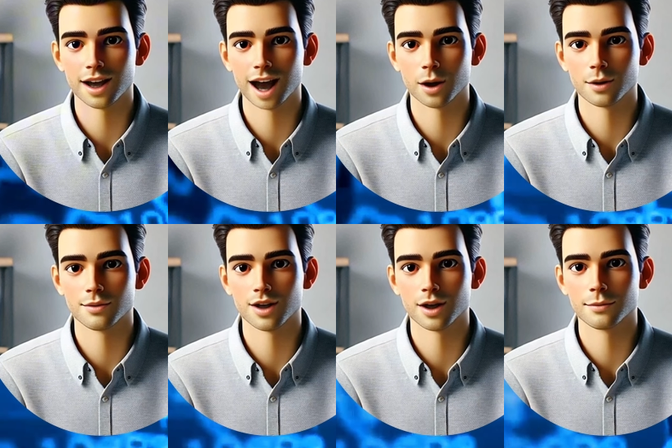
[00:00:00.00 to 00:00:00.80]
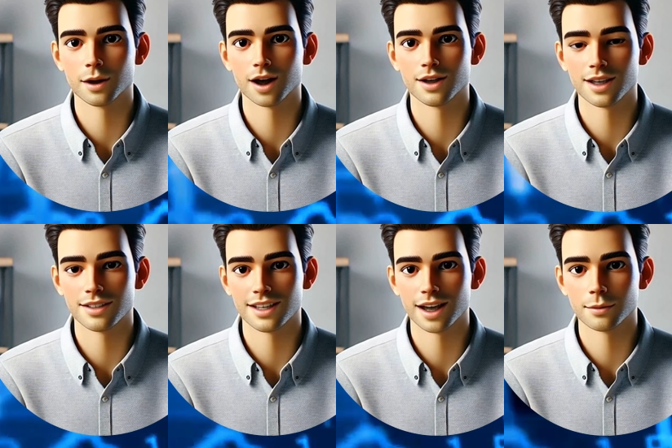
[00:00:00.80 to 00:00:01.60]
However,
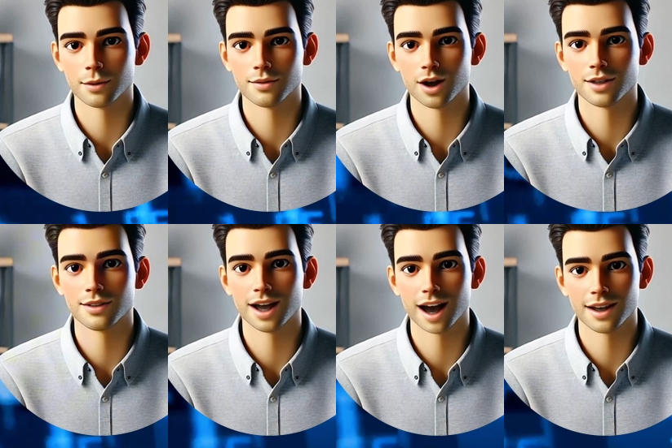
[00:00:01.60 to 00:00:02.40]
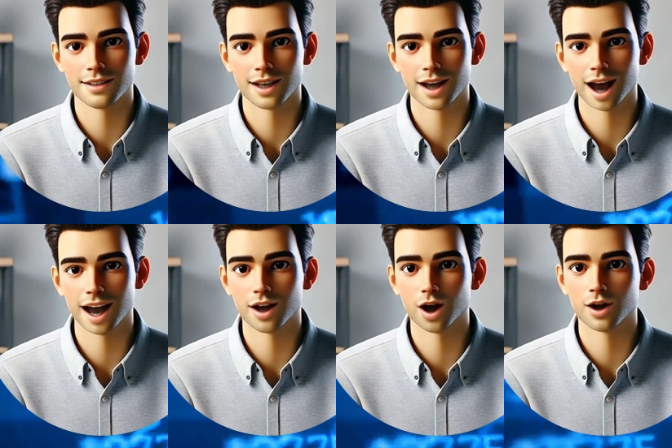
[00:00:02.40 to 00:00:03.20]
commodities can be volatile
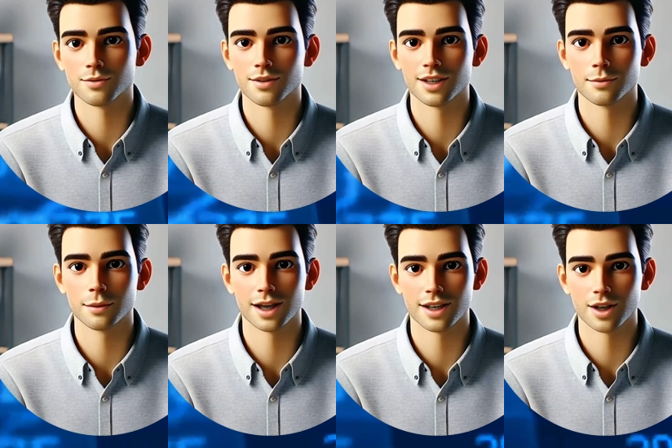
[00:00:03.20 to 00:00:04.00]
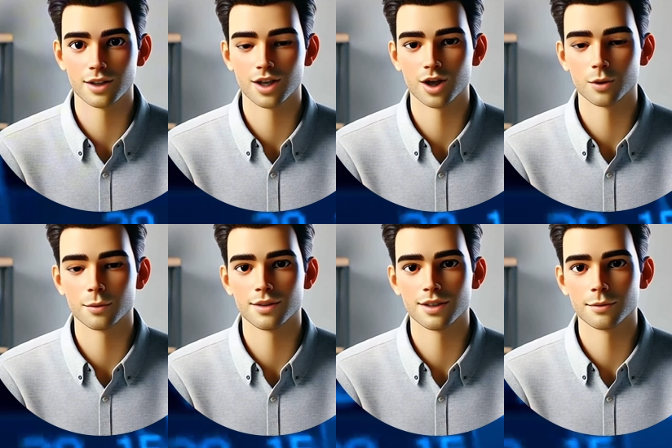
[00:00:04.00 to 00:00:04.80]
and often depend on
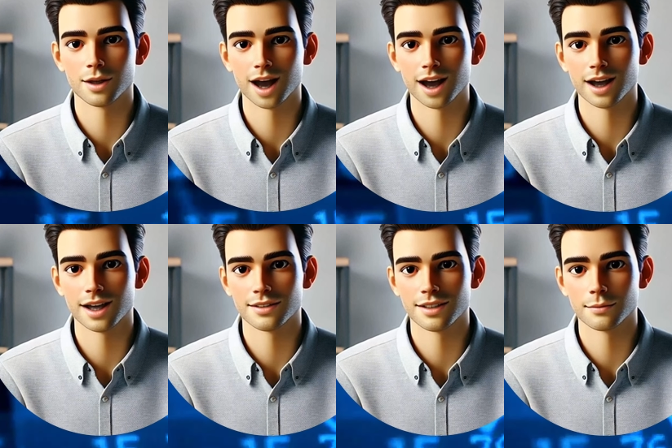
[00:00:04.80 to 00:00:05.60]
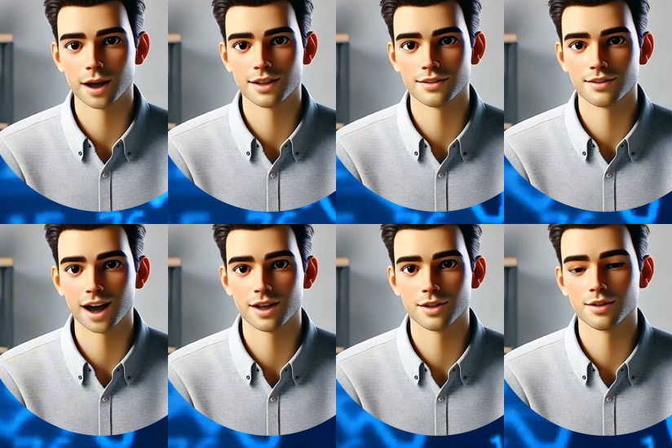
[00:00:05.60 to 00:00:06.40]
global supply and demand
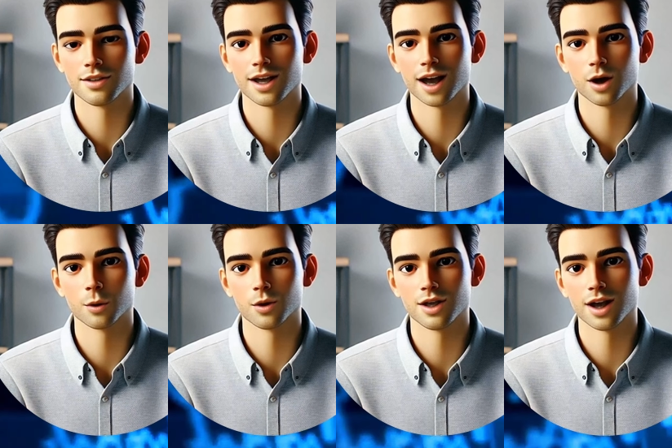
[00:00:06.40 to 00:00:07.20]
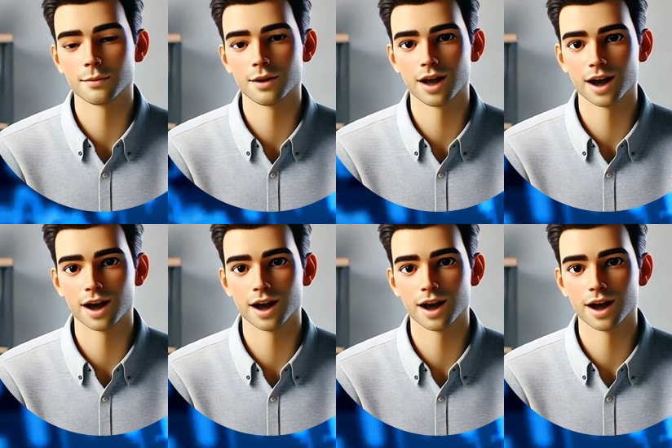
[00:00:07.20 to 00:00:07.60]
factors, which can be